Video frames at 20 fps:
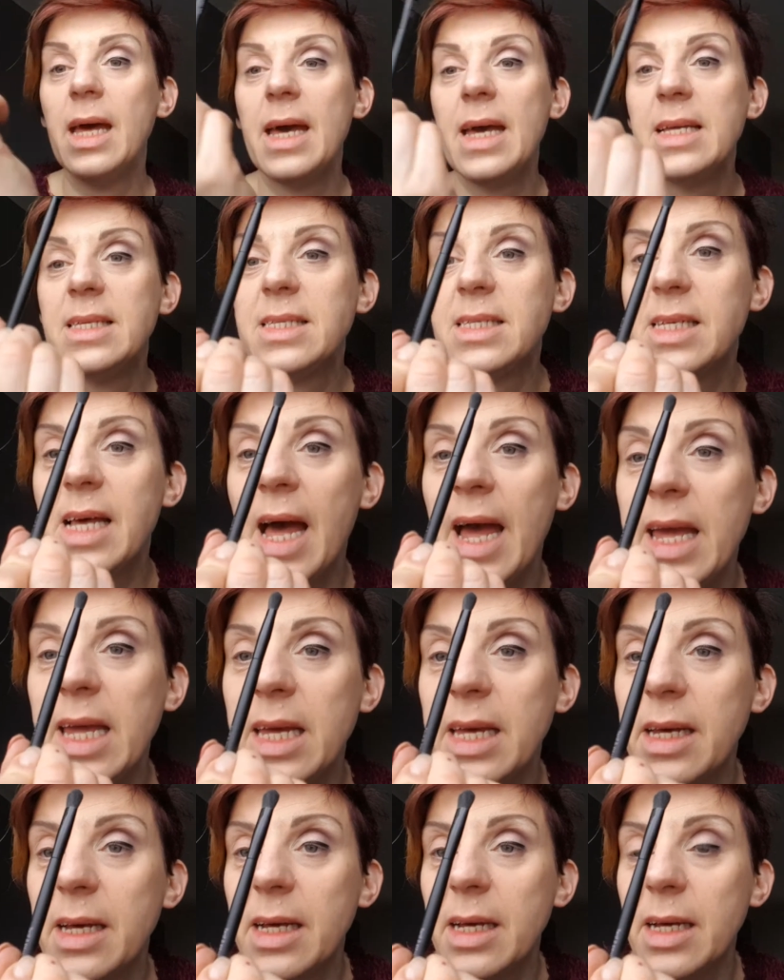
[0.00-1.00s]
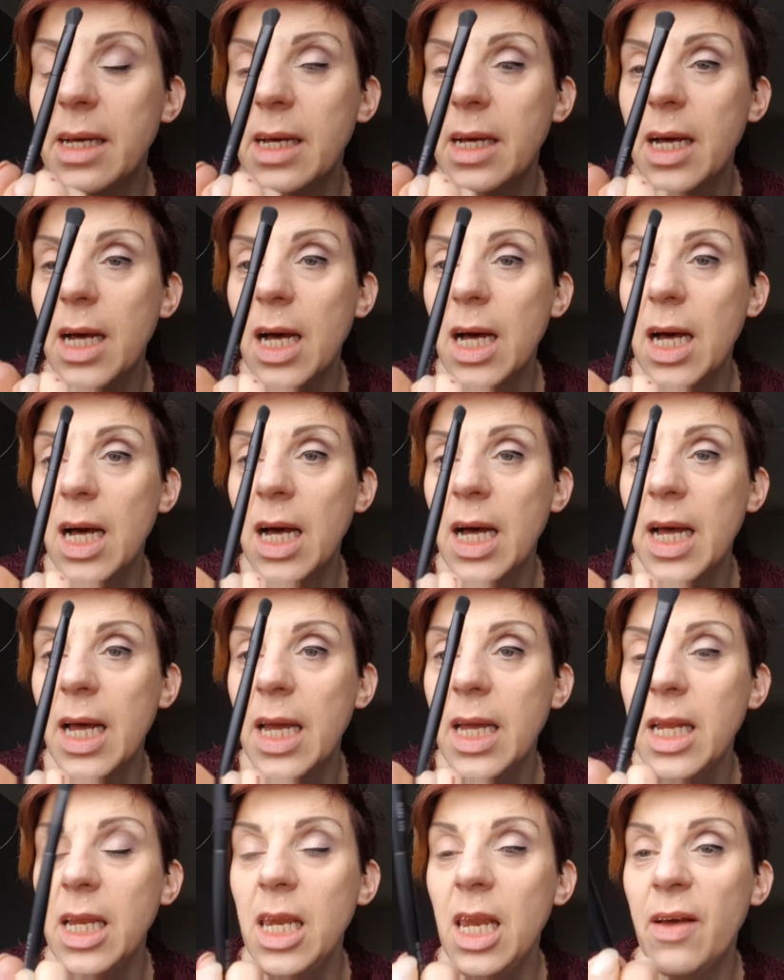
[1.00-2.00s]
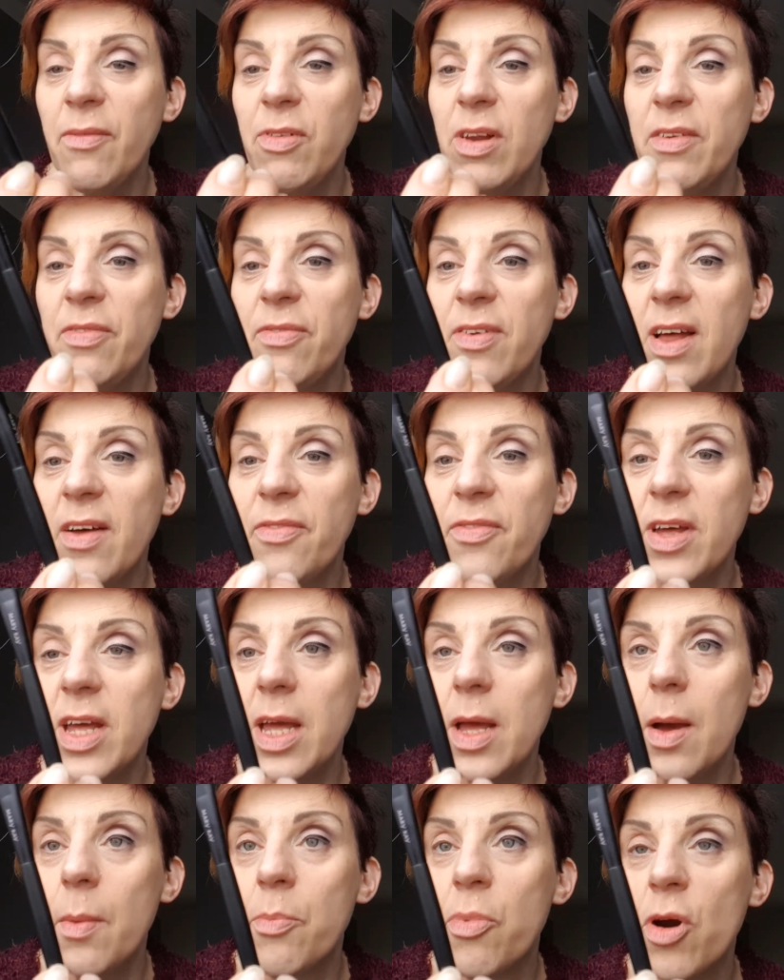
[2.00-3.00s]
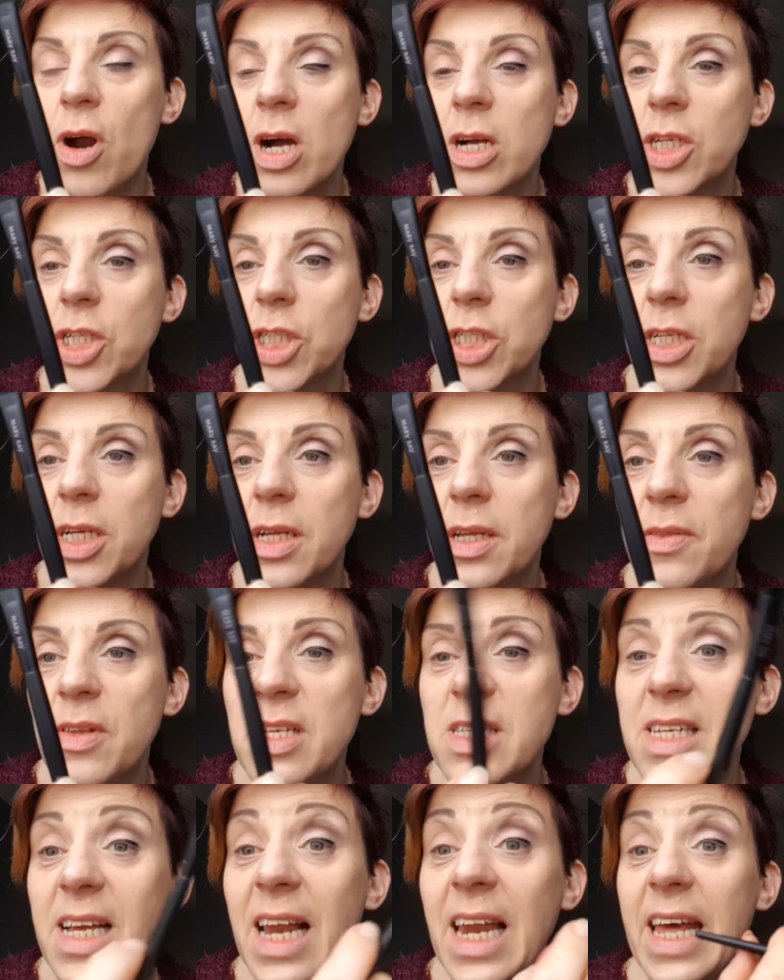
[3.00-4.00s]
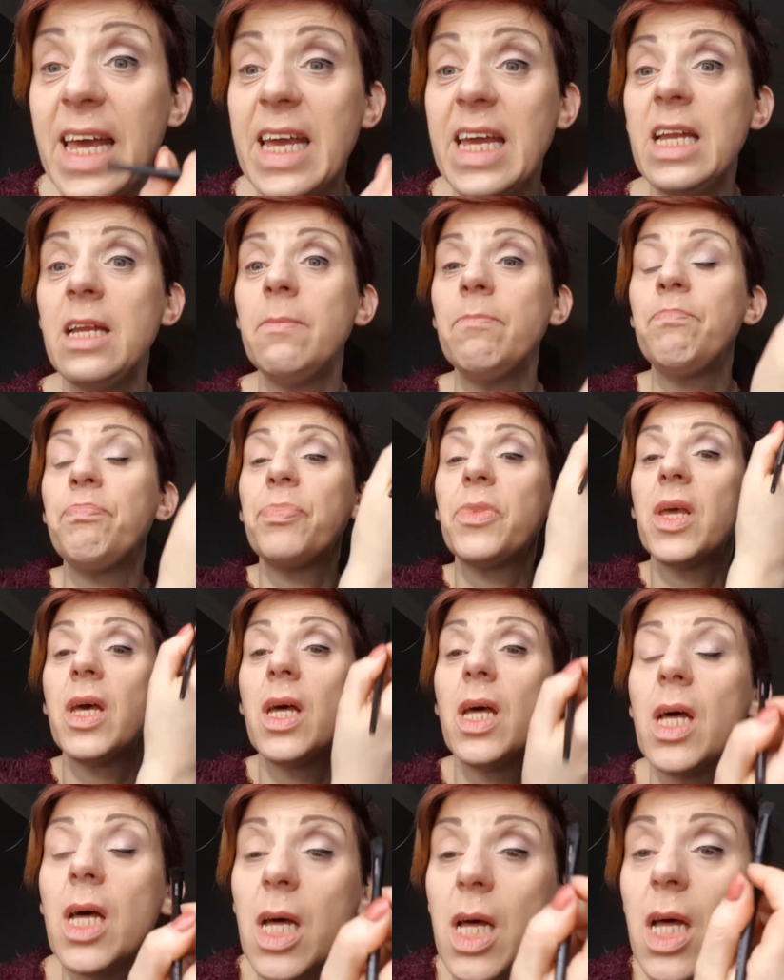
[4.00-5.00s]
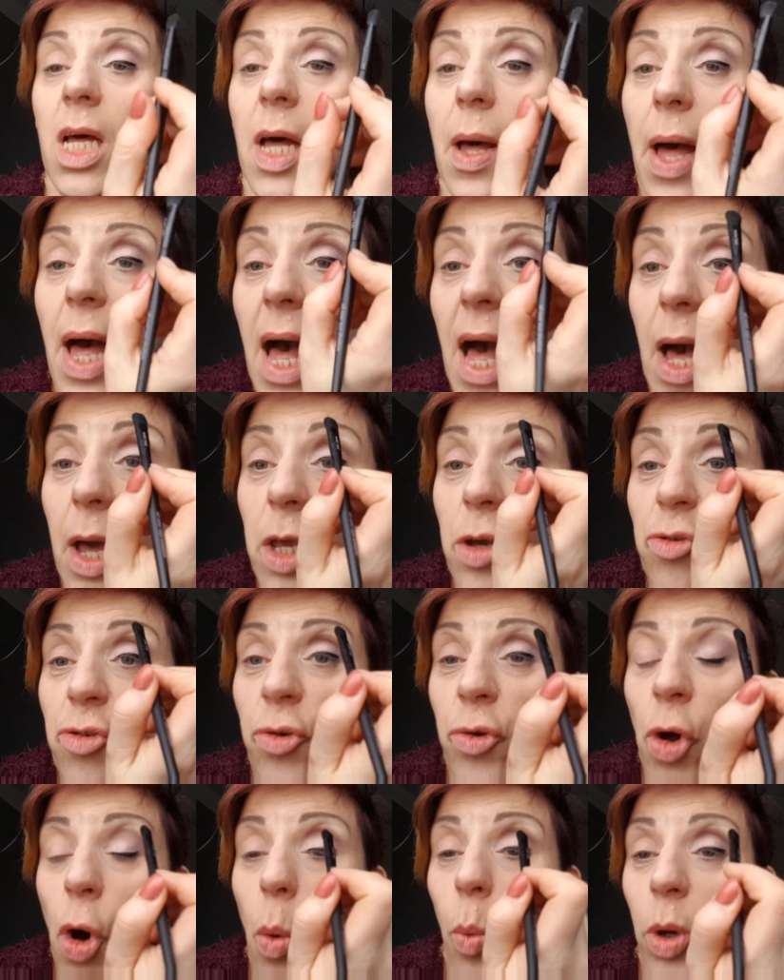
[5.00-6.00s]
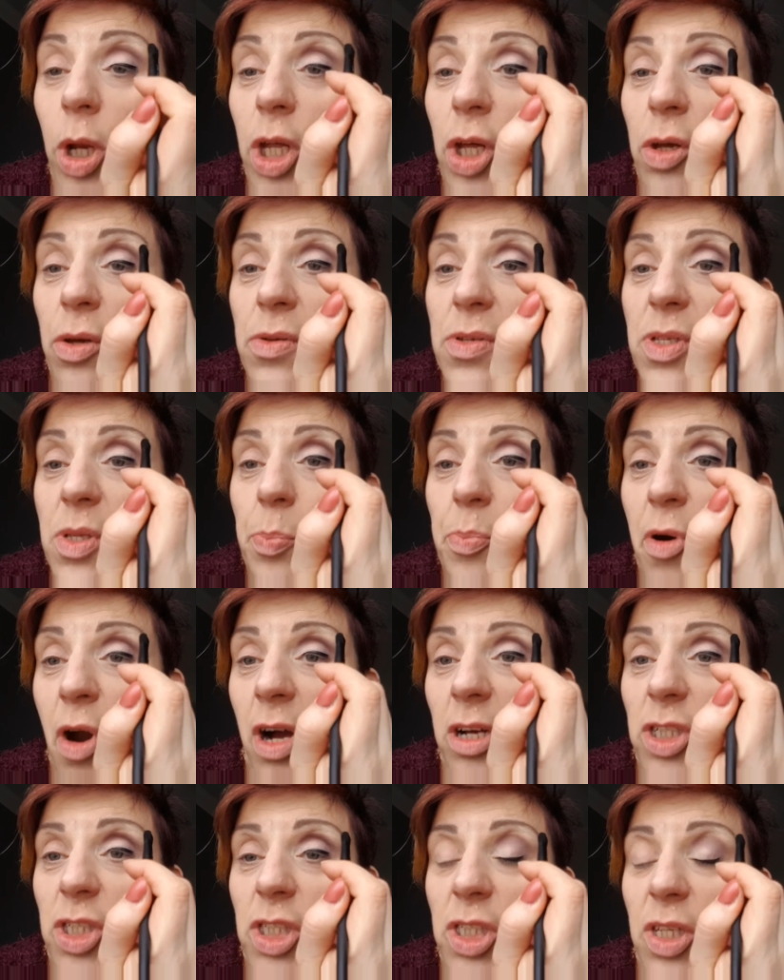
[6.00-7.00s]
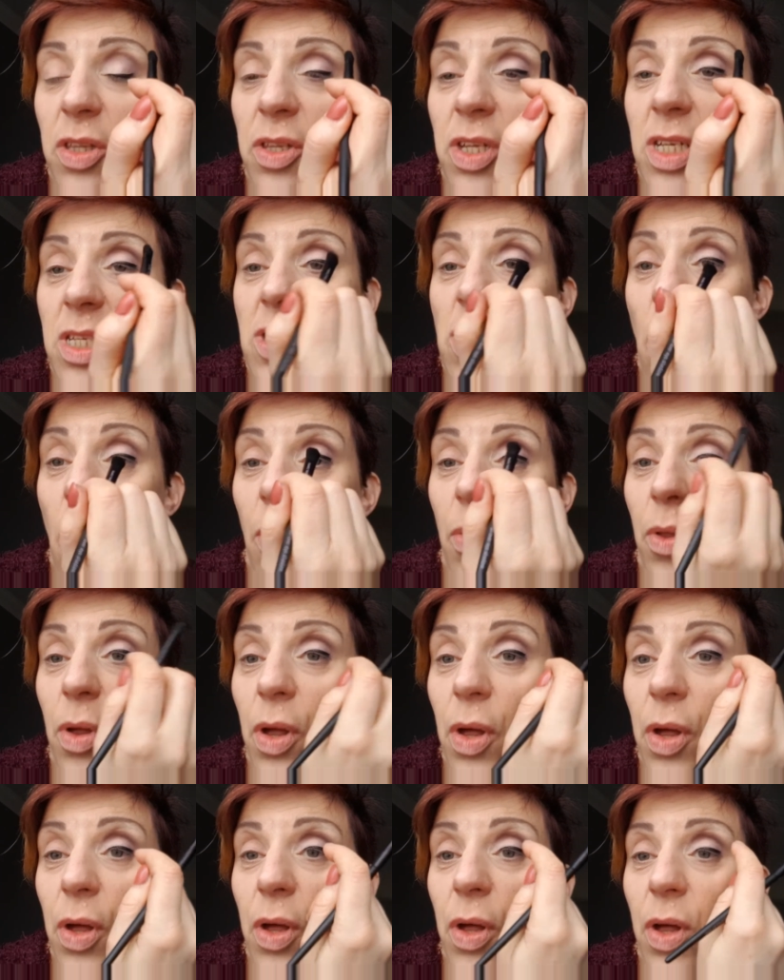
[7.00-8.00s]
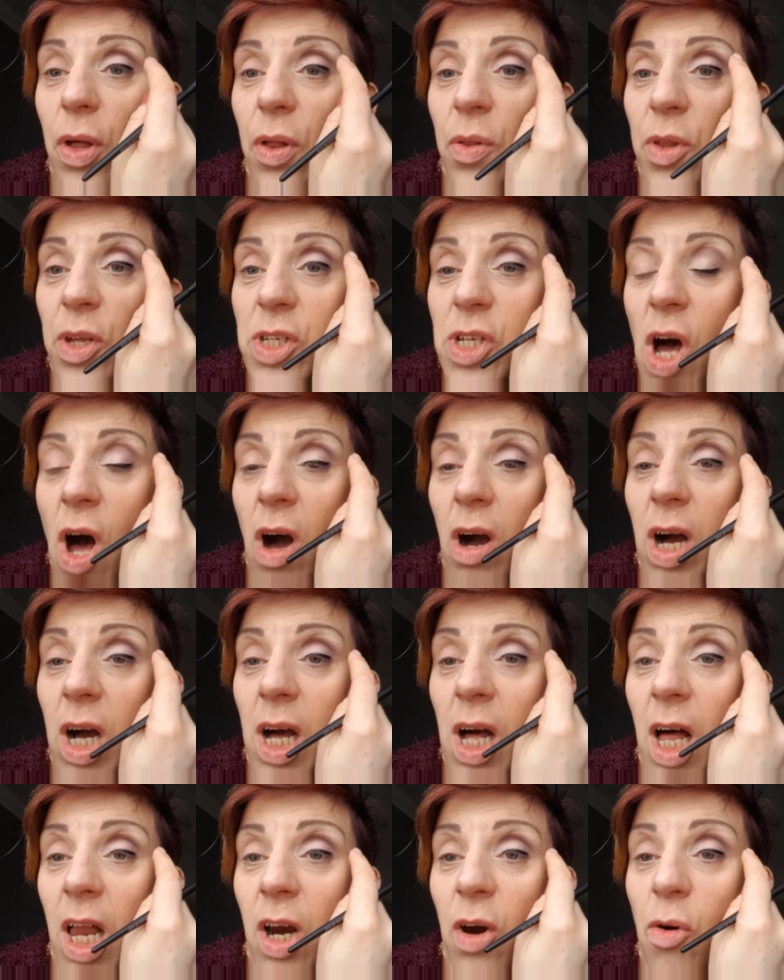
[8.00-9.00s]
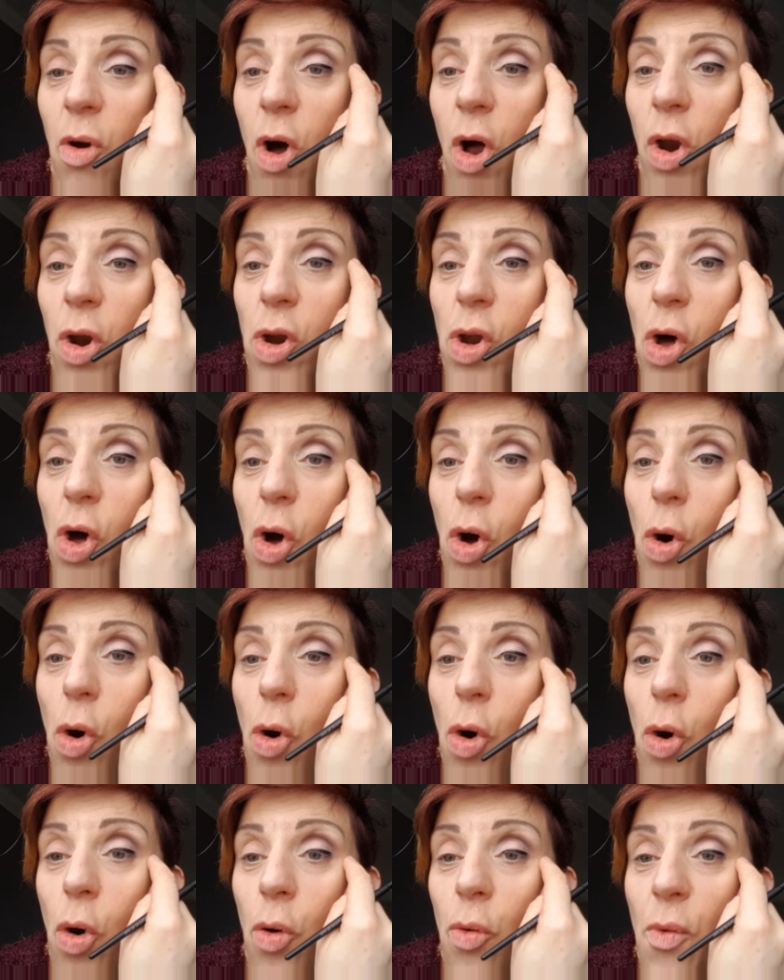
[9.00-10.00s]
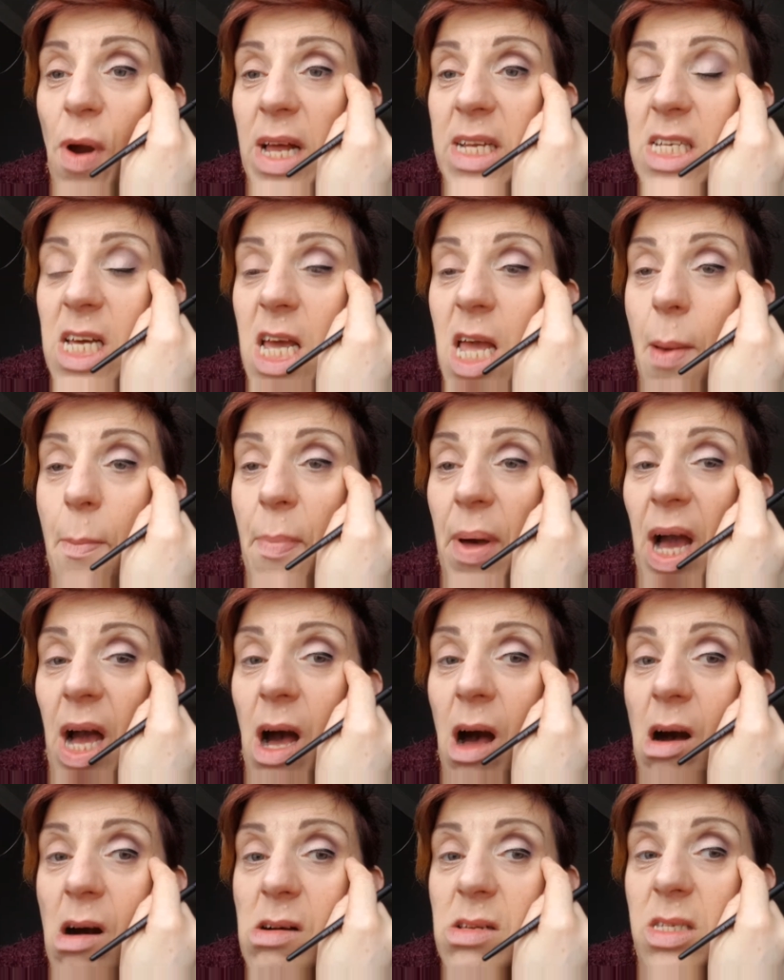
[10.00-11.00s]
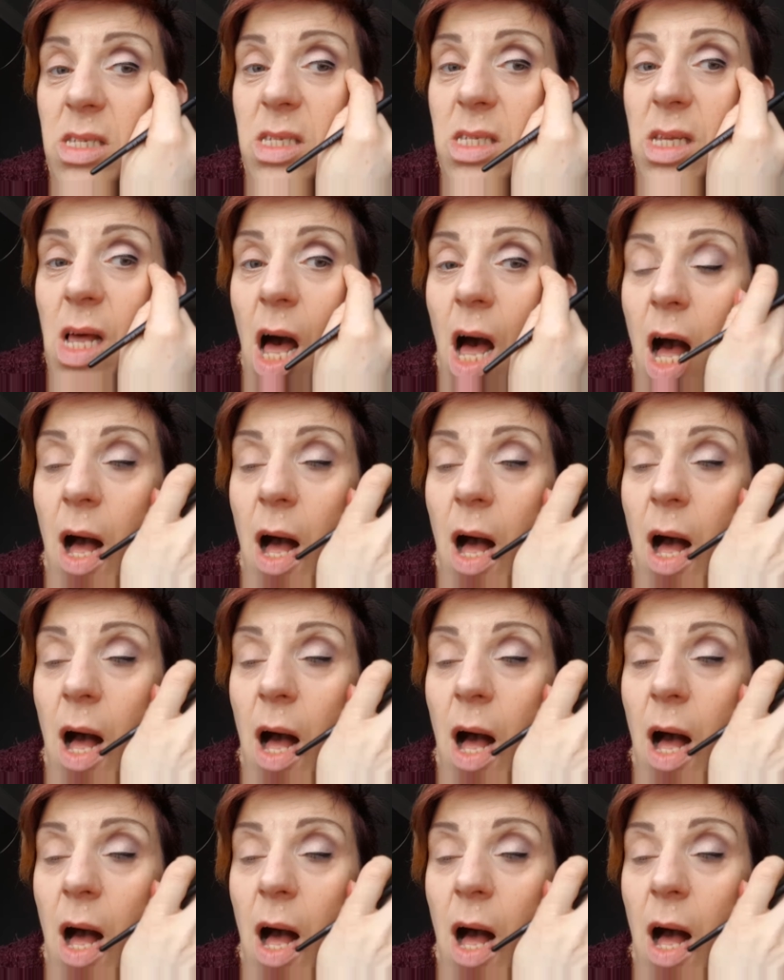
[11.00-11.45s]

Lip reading: is take a lovely fluffy brush that's clean. You do not want to use the brush that's got the darker colour on already, because